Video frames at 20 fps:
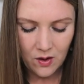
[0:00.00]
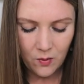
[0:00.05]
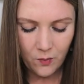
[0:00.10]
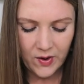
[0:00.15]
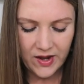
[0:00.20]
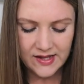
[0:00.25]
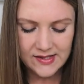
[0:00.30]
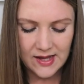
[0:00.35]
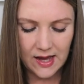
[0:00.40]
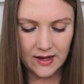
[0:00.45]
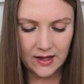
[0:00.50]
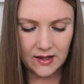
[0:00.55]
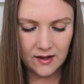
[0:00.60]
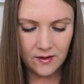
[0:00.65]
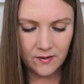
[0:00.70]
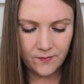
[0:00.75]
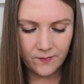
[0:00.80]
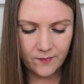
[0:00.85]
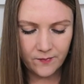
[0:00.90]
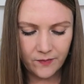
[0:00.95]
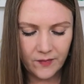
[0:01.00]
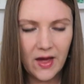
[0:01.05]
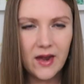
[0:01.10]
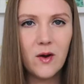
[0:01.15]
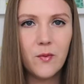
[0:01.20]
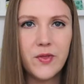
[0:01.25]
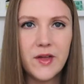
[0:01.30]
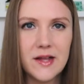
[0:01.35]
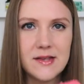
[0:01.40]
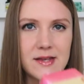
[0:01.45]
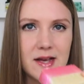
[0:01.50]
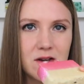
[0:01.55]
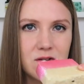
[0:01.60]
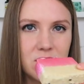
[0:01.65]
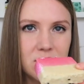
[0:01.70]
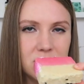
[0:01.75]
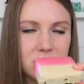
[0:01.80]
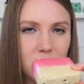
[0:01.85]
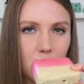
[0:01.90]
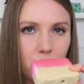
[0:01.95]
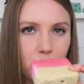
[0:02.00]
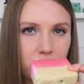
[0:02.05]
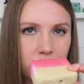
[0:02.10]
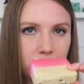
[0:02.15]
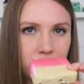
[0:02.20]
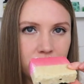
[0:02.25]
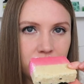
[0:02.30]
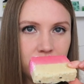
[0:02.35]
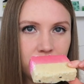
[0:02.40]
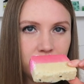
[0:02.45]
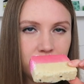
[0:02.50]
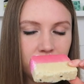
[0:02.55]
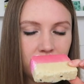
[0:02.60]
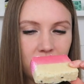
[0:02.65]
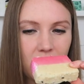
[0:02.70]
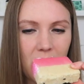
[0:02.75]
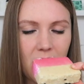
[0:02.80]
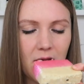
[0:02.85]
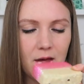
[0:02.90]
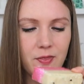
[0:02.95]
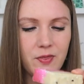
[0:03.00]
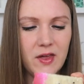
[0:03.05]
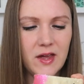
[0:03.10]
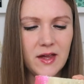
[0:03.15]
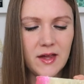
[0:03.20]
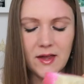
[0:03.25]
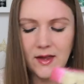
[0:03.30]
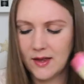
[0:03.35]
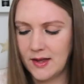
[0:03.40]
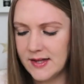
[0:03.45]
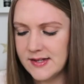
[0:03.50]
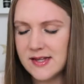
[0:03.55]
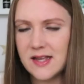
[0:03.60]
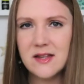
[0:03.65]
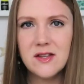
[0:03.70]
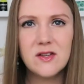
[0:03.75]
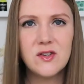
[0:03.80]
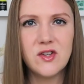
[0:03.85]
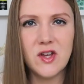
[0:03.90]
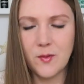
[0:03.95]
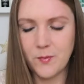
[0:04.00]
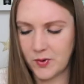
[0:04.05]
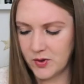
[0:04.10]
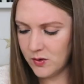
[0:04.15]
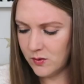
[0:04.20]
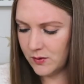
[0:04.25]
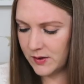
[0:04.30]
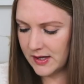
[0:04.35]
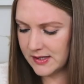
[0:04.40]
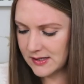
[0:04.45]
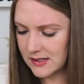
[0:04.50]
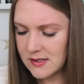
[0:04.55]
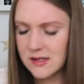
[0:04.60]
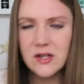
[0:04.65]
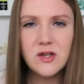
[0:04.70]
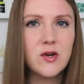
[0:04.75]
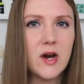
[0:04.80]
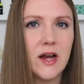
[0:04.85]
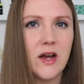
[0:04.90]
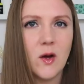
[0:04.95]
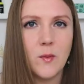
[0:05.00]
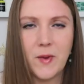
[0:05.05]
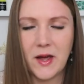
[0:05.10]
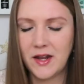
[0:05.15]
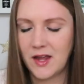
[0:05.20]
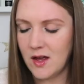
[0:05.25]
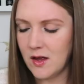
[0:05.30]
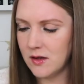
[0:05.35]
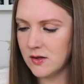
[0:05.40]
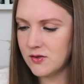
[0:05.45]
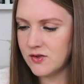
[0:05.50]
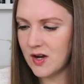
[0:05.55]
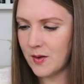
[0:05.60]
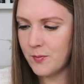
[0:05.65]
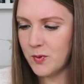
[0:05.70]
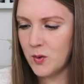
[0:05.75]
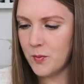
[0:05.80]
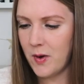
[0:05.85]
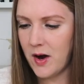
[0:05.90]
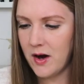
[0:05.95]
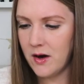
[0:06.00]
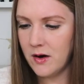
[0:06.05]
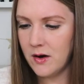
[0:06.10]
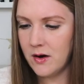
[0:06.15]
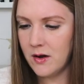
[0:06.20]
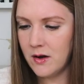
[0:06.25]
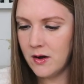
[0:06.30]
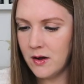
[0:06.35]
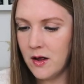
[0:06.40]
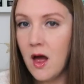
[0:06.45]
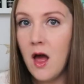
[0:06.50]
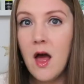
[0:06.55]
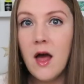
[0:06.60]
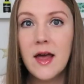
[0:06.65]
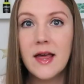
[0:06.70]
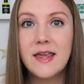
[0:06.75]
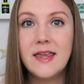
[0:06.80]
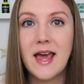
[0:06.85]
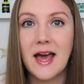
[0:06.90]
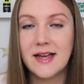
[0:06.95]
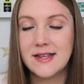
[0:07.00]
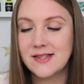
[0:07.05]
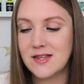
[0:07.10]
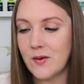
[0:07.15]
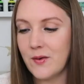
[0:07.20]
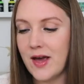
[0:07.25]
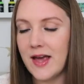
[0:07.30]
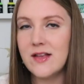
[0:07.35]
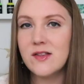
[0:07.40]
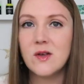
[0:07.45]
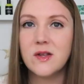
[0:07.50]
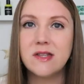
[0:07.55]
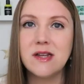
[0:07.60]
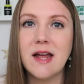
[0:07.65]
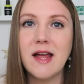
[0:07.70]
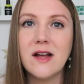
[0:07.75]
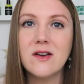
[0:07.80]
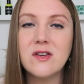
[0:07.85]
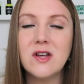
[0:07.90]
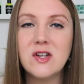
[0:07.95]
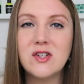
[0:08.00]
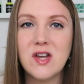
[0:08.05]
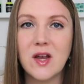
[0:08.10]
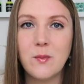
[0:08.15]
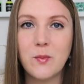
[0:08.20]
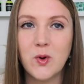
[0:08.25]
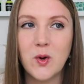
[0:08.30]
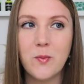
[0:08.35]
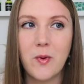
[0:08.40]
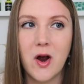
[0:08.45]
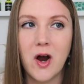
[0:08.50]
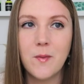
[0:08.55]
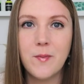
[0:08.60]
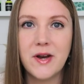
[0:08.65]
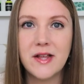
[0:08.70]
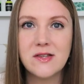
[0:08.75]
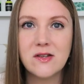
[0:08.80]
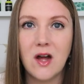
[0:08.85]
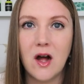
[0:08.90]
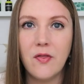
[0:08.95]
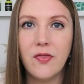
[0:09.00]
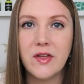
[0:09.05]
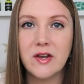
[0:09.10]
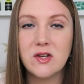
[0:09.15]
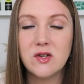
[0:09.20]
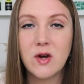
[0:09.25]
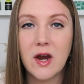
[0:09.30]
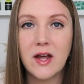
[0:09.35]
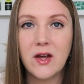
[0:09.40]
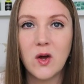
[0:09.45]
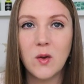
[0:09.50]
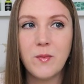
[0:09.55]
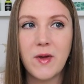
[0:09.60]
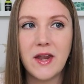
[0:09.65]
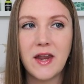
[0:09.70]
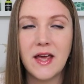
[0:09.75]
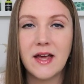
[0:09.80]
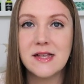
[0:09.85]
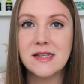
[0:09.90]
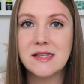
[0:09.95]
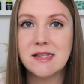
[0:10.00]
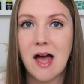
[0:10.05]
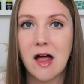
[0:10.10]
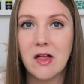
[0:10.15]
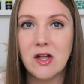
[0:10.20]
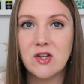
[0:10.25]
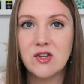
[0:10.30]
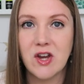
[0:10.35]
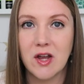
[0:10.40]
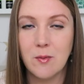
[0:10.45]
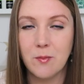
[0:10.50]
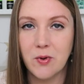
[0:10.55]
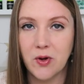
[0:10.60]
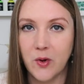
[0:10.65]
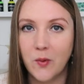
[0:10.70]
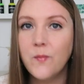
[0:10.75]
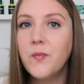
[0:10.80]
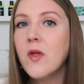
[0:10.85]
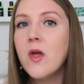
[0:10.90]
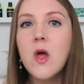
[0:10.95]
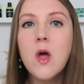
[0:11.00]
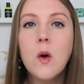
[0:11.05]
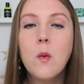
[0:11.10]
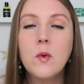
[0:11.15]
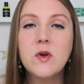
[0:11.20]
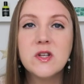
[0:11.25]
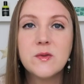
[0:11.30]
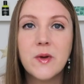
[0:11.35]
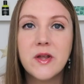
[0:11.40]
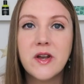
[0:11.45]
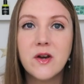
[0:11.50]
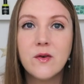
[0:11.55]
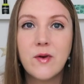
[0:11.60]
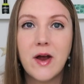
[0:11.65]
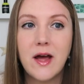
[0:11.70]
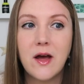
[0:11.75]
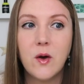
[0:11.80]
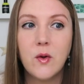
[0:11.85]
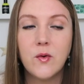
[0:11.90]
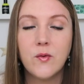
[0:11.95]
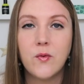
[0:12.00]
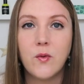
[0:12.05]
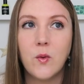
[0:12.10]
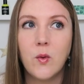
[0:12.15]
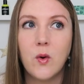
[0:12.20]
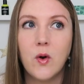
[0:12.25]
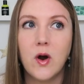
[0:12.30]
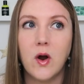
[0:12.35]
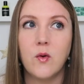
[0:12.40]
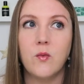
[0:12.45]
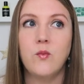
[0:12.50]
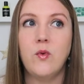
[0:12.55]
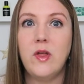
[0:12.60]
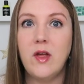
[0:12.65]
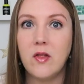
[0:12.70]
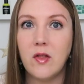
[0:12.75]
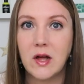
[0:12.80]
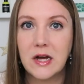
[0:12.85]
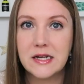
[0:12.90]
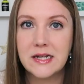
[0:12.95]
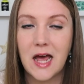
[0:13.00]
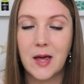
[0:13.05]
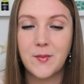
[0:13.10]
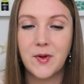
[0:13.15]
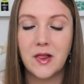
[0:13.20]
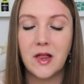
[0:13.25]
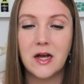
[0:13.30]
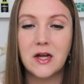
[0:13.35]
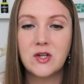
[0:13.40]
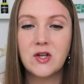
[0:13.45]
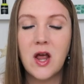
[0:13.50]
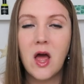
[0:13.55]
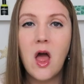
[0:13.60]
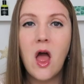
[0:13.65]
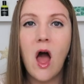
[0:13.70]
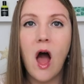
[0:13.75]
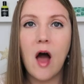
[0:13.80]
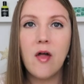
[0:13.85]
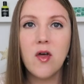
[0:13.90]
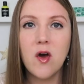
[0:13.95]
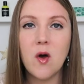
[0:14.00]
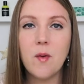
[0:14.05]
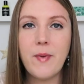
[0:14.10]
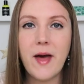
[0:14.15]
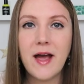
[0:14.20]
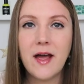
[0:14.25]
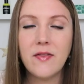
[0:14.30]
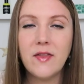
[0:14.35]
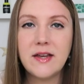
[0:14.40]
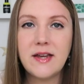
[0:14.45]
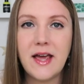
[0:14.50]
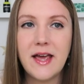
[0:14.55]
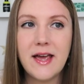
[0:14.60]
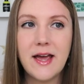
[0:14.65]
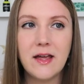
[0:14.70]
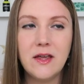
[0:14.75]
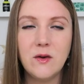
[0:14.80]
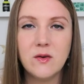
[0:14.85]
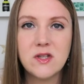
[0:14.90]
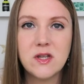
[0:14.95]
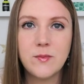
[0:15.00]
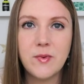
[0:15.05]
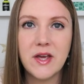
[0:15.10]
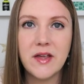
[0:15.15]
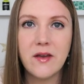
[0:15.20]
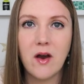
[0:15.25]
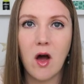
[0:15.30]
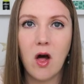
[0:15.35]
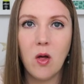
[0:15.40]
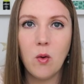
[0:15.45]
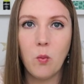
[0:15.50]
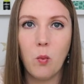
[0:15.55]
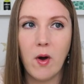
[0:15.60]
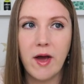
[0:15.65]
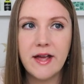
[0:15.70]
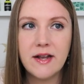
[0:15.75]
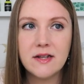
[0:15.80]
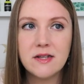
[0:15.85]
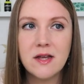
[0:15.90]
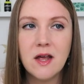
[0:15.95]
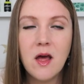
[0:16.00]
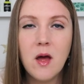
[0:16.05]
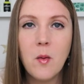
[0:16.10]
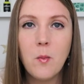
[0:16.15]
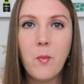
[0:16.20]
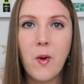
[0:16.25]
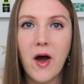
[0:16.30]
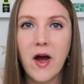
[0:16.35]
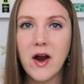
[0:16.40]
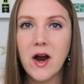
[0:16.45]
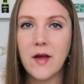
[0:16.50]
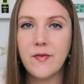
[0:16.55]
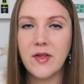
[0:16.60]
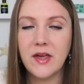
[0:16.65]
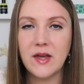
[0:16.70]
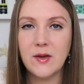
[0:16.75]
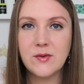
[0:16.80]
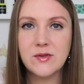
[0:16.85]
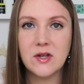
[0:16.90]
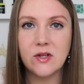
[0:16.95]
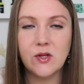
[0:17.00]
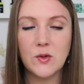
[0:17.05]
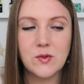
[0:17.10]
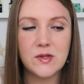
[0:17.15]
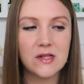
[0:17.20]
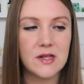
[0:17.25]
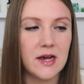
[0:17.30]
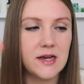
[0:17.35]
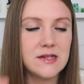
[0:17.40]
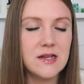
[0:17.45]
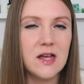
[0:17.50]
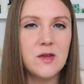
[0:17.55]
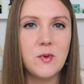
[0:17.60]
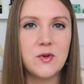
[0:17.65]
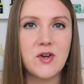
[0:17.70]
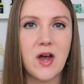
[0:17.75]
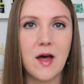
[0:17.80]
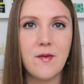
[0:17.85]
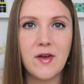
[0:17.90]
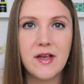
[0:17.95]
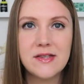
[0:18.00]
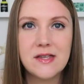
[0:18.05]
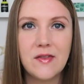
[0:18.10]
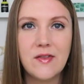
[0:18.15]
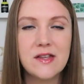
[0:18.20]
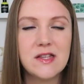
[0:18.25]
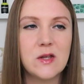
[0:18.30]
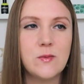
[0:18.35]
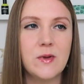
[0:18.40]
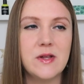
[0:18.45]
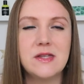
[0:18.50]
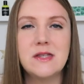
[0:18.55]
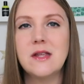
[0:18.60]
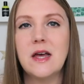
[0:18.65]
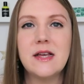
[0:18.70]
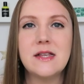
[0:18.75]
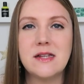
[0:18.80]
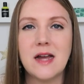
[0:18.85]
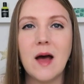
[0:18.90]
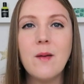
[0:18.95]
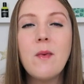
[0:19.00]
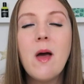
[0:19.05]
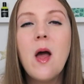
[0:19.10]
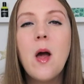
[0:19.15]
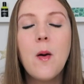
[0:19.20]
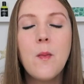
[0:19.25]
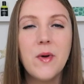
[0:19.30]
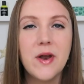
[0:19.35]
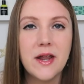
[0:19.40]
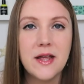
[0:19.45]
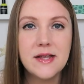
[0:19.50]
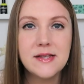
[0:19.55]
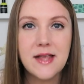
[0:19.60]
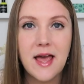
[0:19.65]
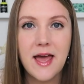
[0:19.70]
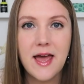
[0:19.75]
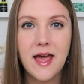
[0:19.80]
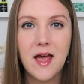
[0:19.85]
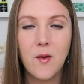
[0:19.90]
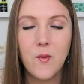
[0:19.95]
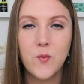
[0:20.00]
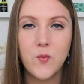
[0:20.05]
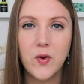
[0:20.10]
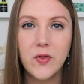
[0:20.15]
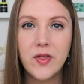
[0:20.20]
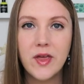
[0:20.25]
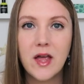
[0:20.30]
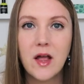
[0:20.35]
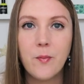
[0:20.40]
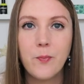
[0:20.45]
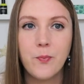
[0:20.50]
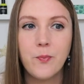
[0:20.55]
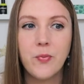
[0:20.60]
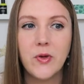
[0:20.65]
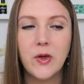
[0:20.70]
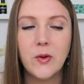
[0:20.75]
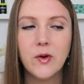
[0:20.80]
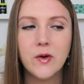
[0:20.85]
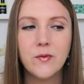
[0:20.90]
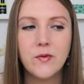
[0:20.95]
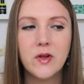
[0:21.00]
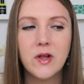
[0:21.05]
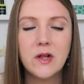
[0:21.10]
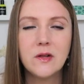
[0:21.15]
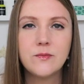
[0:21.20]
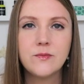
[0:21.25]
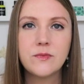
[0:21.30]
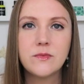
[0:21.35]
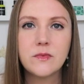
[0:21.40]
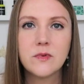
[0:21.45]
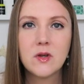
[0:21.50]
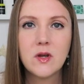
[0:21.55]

Wait a second. I don't think it's actually a soap. I think, is it shampoo? Is this the Trichomania shampoo bar? Yes, okay, so it's not actually a shampoo bar, but it's called the Trichomania Solid Shampoo which has been around for a really long time at Lush. Although back in the day, it used to be an all white bar and they used to do slices, which obviously this has been sliced up, but it is a really beautiful